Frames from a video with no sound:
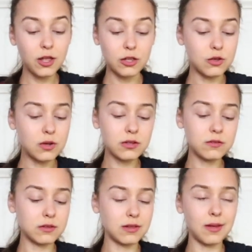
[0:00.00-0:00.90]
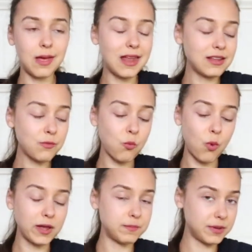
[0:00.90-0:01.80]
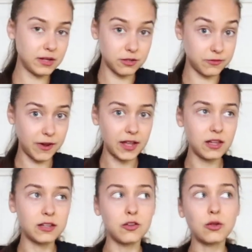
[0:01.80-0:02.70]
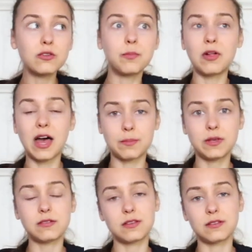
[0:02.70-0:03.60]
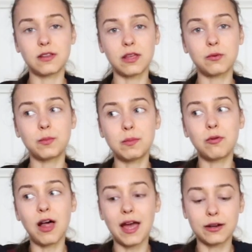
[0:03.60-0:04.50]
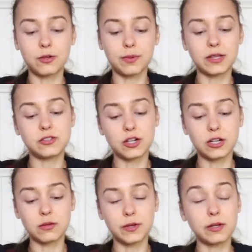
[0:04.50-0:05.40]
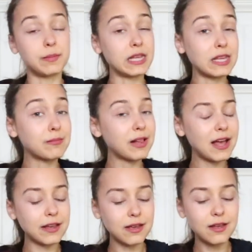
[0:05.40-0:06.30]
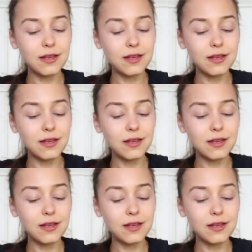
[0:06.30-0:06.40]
You can use, any white bean is fine. Like, don't use black beans because the liquid will be black and it'll probably turn what you're baking black.